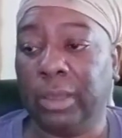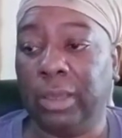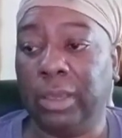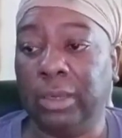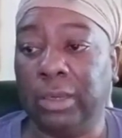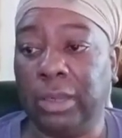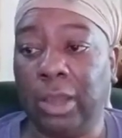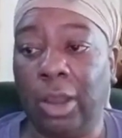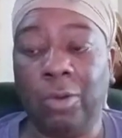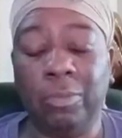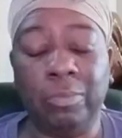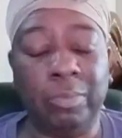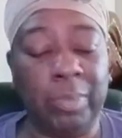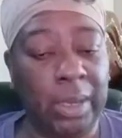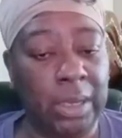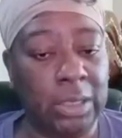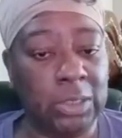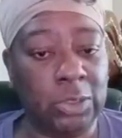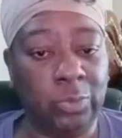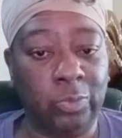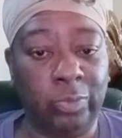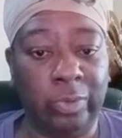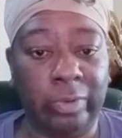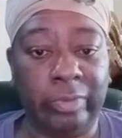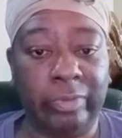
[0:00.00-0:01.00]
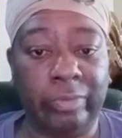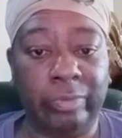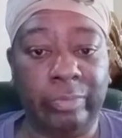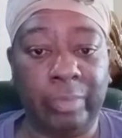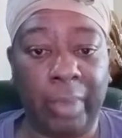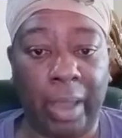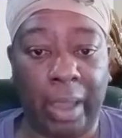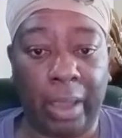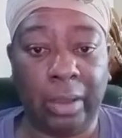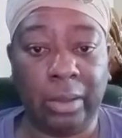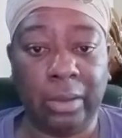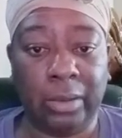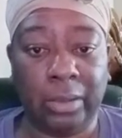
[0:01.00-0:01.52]
it don't mix with
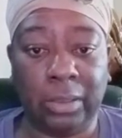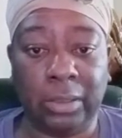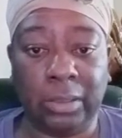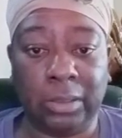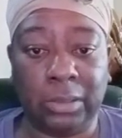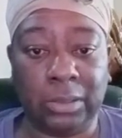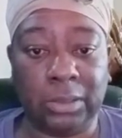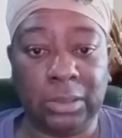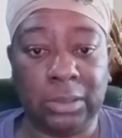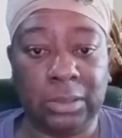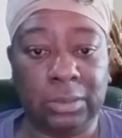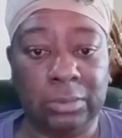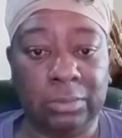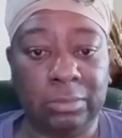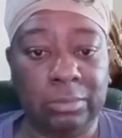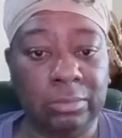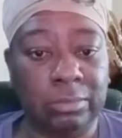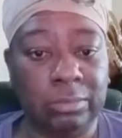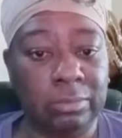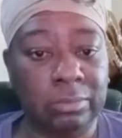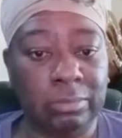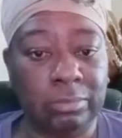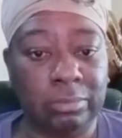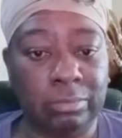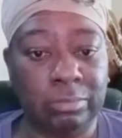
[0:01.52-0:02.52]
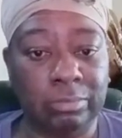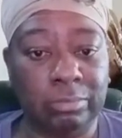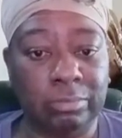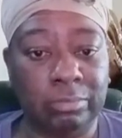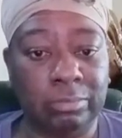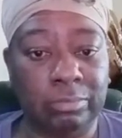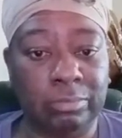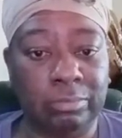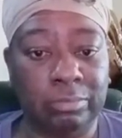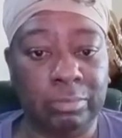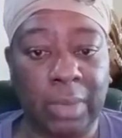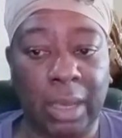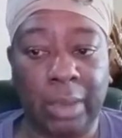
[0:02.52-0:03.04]
my
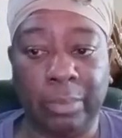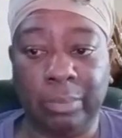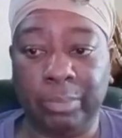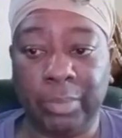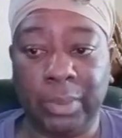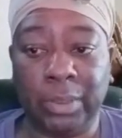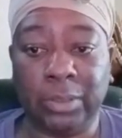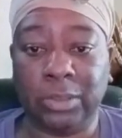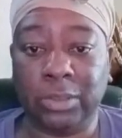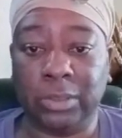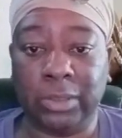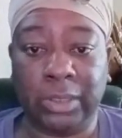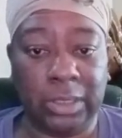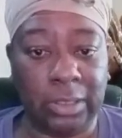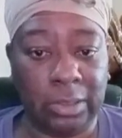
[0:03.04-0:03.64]
mental